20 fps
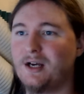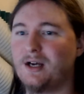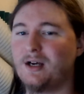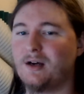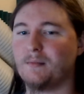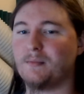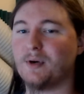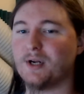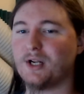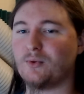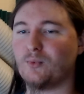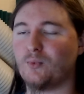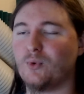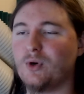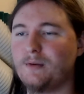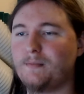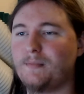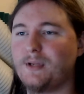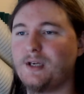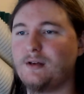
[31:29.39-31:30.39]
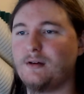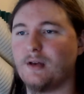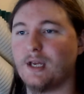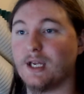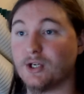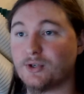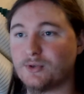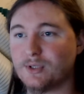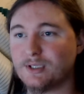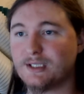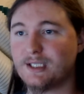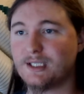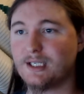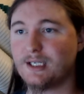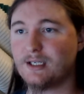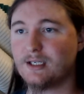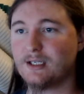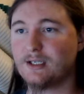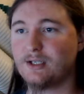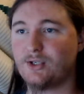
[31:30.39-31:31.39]
But it would be
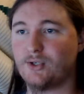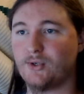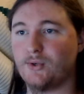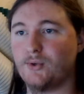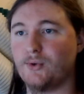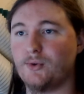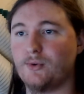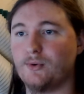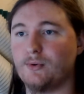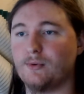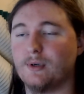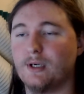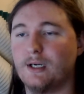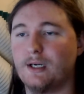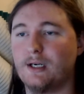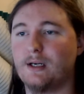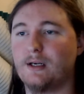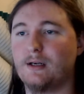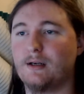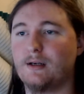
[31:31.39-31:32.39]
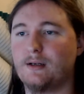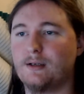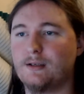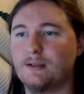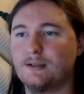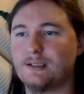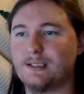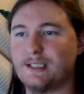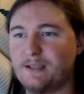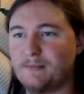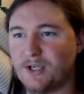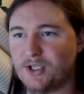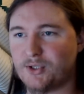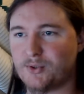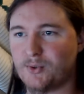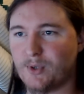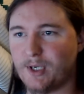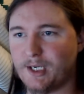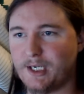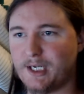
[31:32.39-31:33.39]
interesting to see
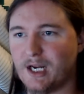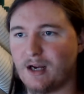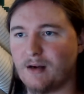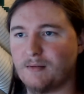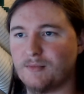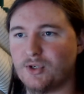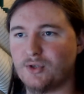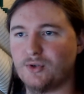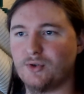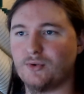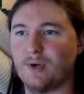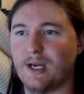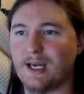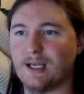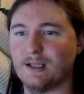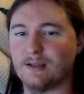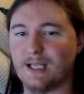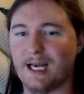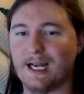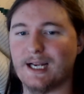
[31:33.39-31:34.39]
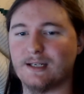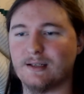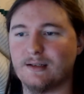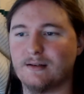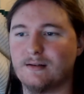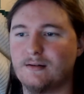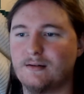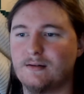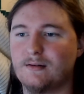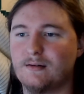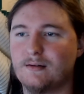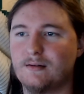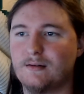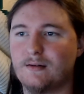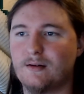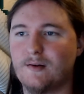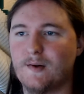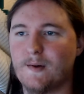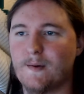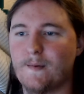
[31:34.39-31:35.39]
Metroid come to a light
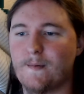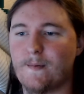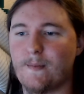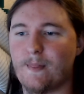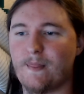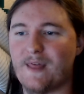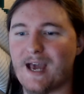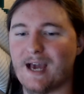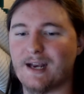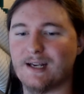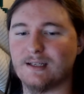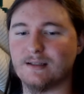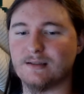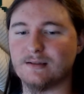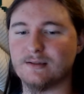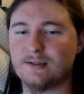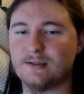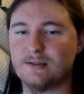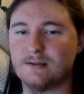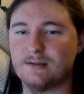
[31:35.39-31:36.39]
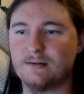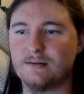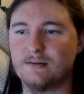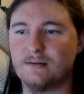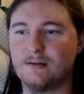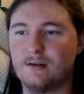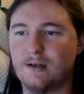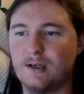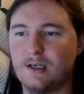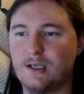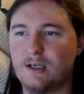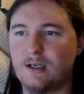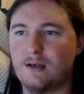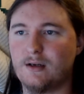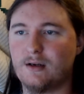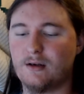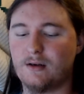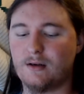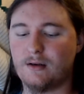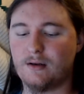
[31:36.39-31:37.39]
that is
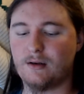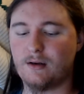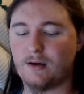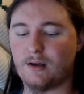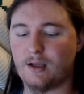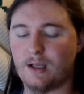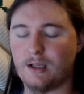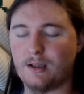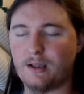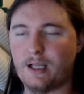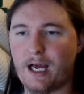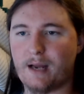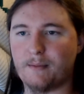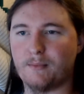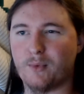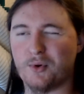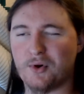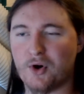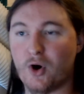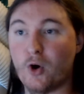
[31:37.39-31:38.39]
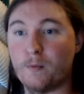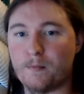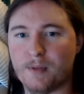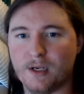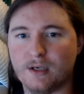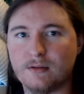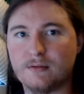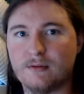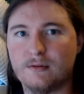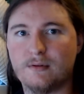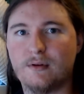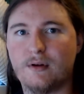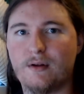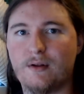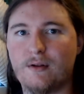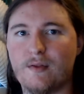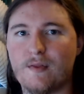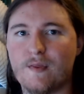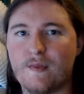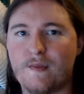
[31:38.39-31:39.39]
a lot more open
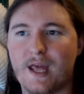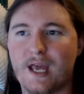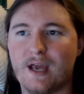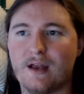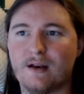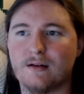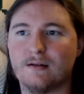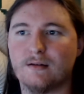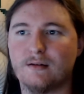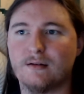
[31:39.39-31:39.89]
than